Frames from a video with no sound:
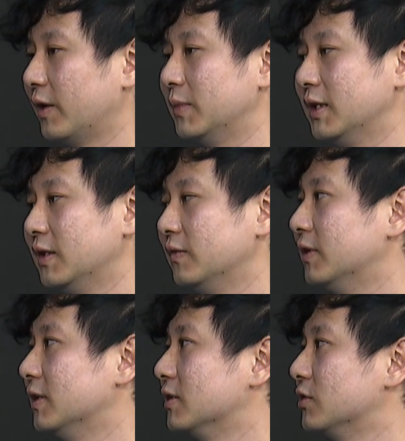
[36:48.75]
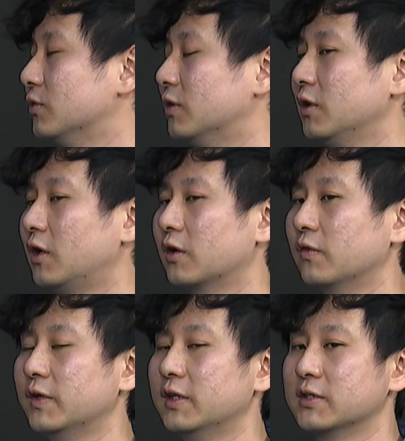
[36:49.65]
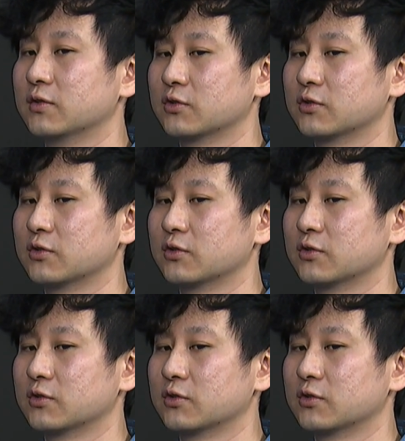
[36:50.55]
I believe this, a lot of it is